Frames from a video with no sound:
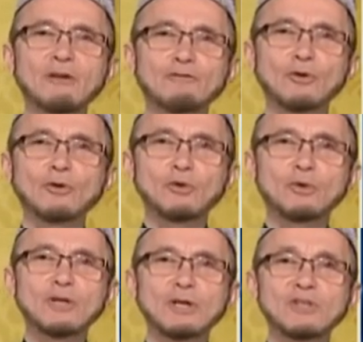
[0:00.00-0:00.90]
for your
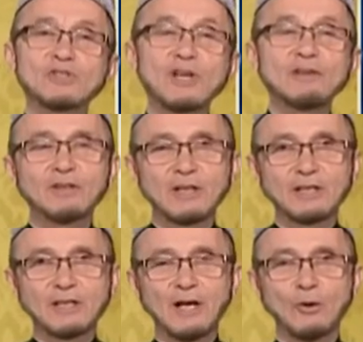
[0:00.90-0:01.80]
saving
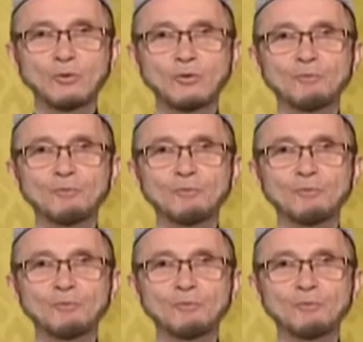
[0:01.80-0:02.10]
account